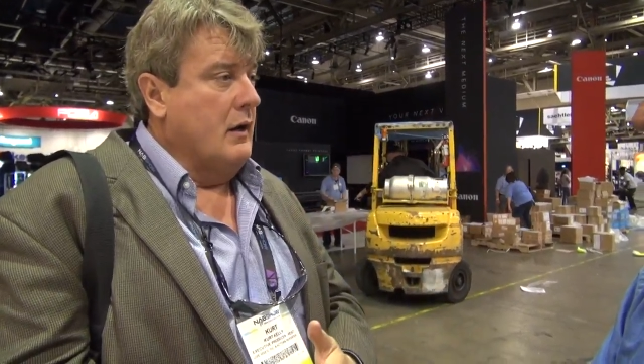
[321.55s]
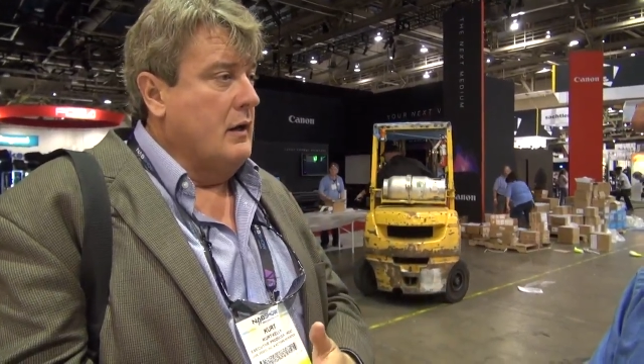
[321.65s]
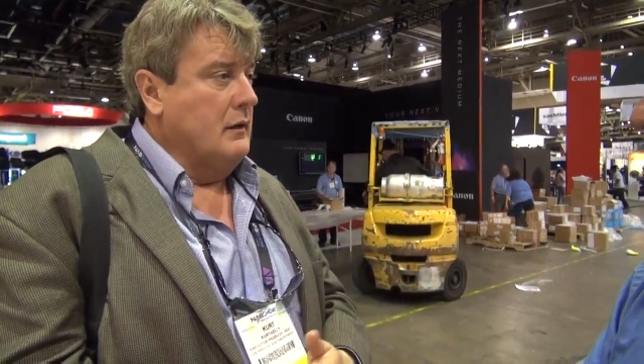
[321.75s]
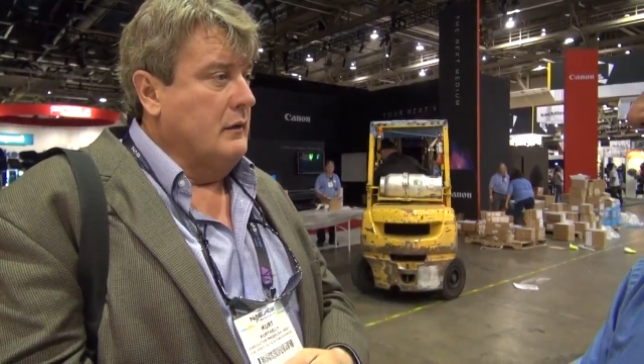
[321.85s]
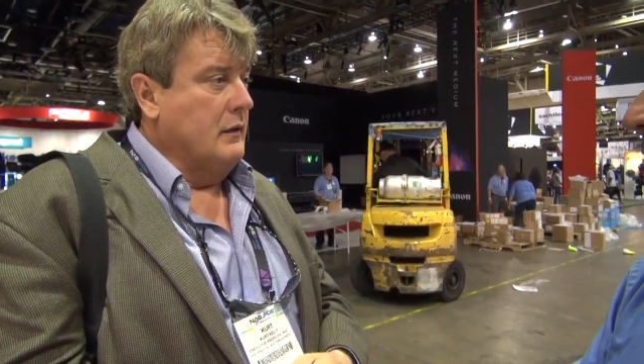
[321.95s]

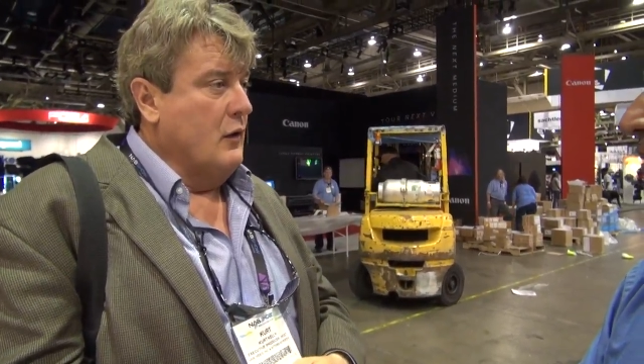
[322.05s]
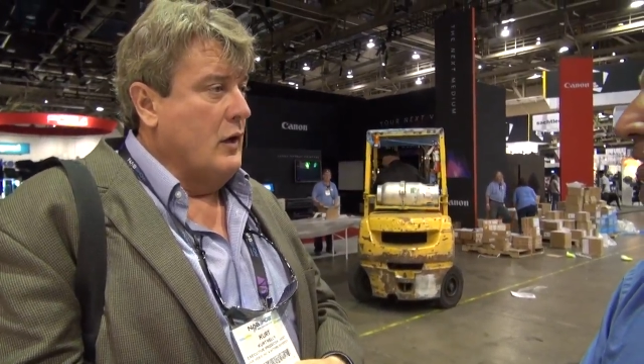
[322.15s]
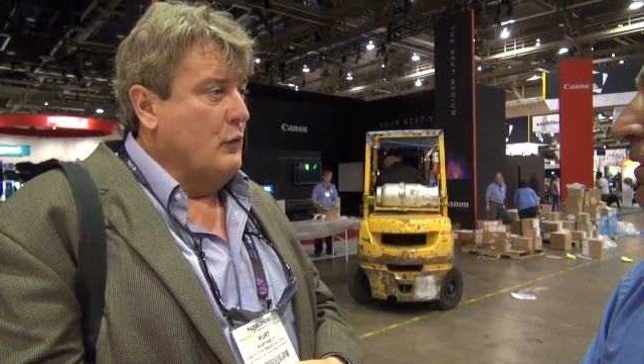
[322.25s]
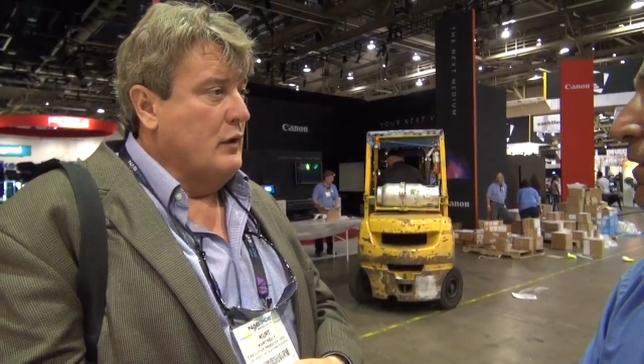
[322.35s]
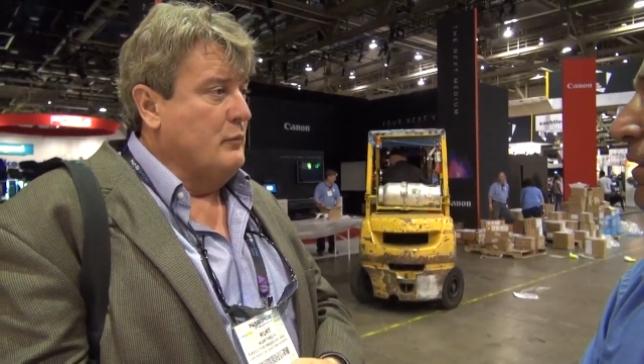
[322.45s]
I, you know,
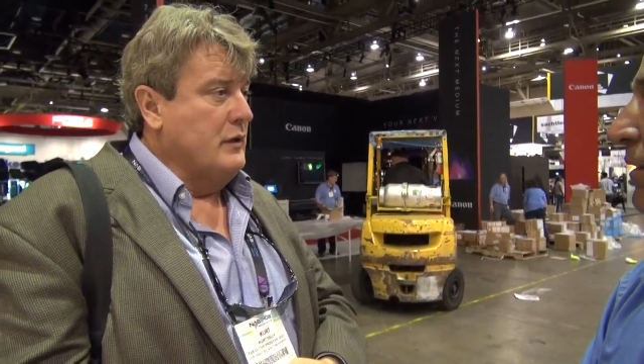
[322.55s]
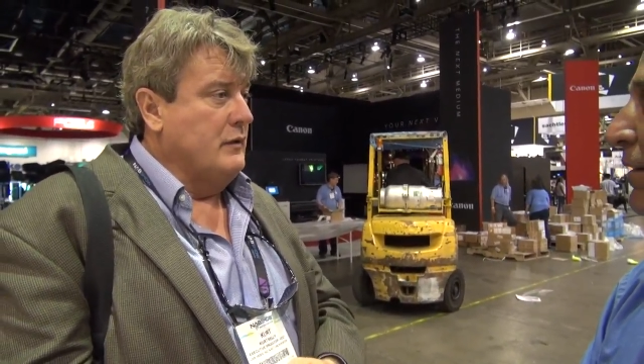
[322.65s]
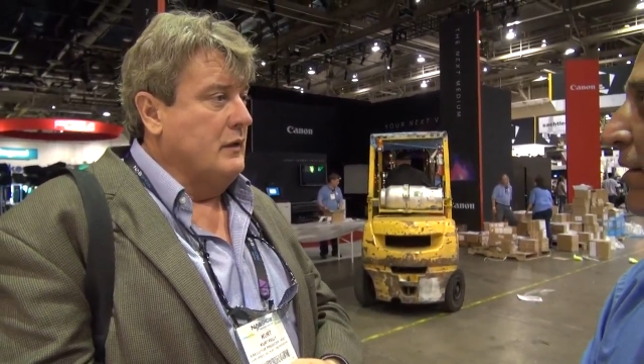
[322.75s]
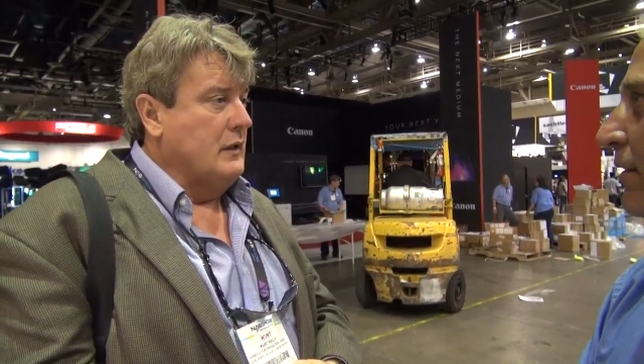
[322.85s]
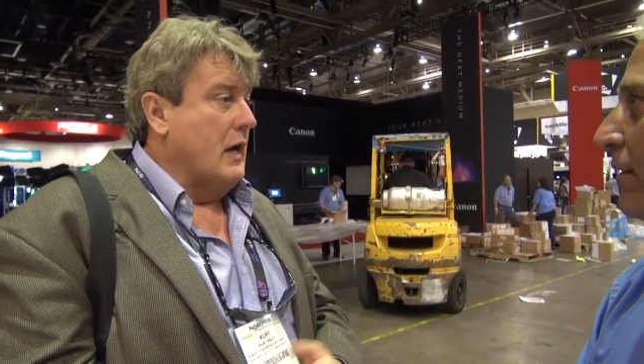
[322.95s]
I want to be
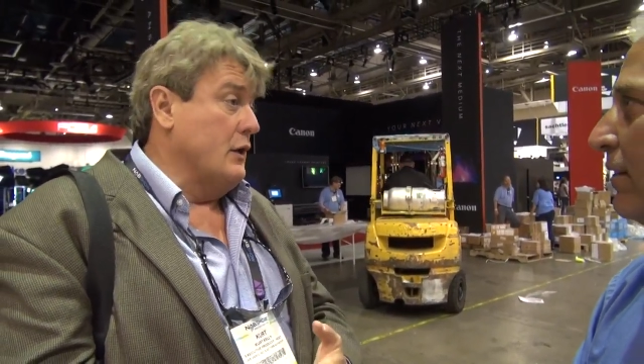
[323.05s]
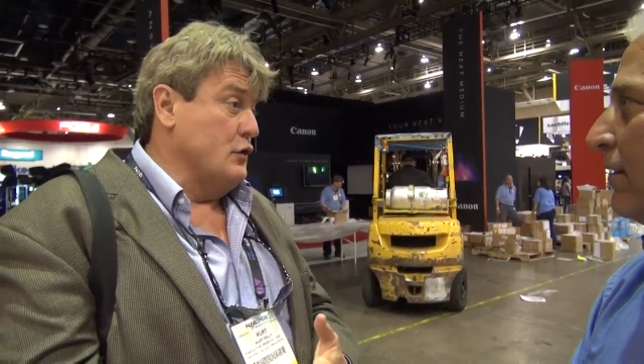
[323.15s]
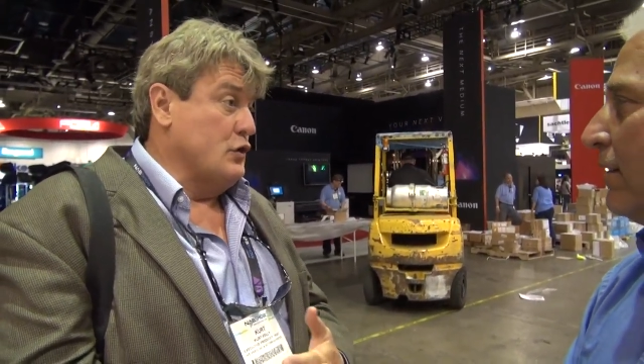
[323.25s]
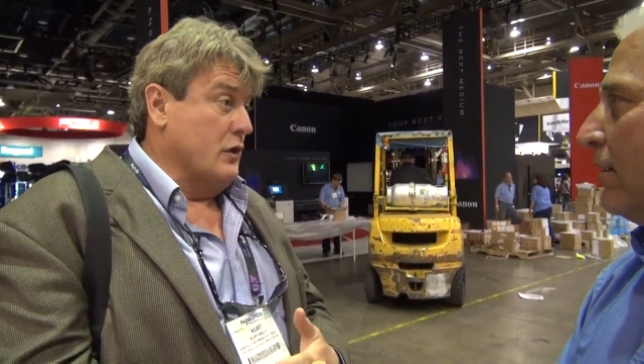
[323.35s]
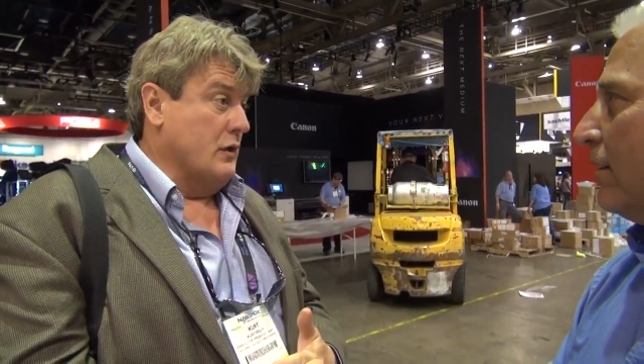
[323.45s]
the guy
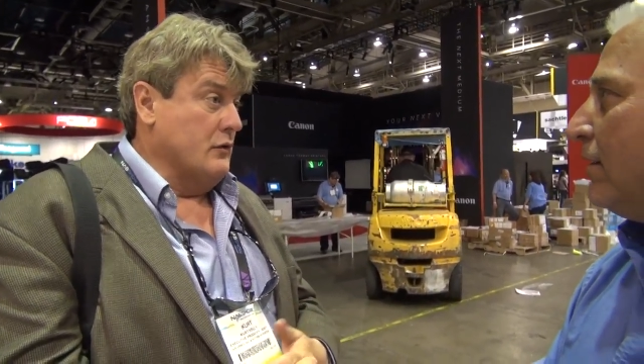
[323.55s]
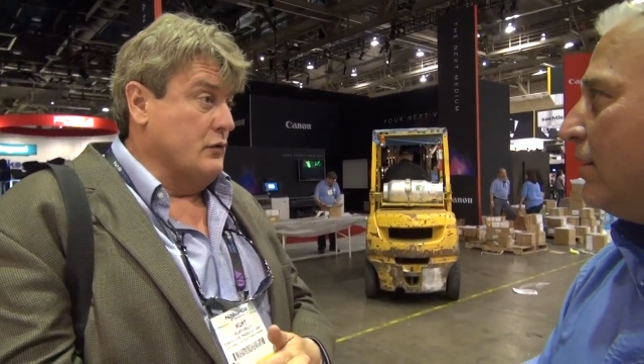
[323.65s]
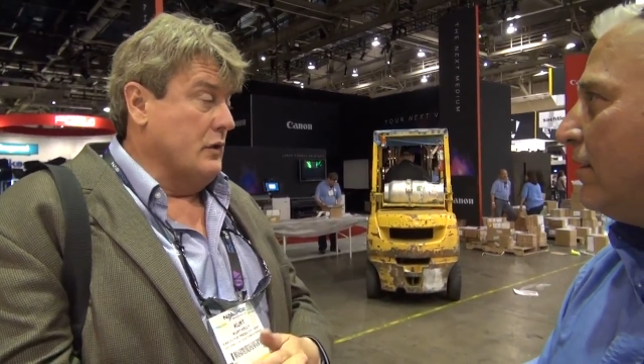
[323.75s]
in charge or